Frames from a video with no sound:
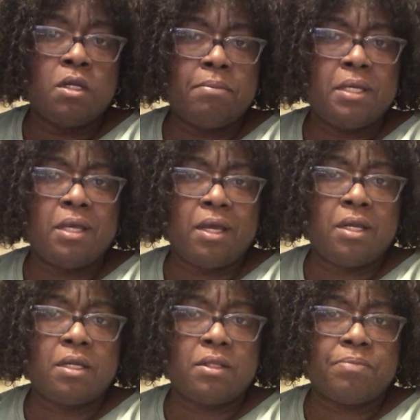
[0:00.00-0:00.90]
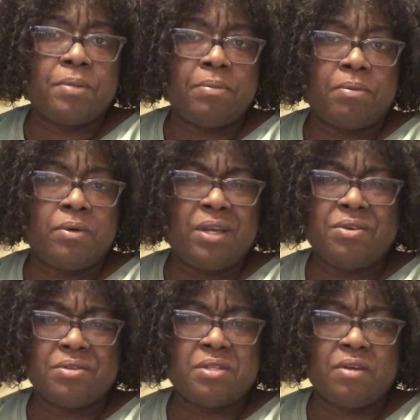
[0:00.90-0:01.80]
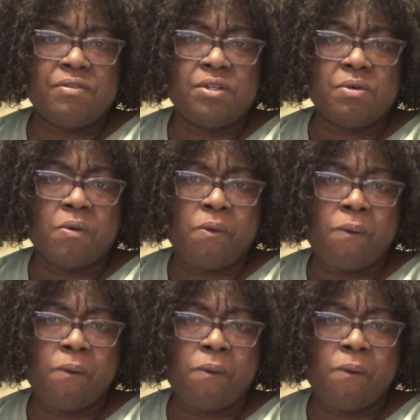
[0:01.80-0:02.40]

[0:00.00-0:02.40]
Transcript: to be kind to other people and yourself too.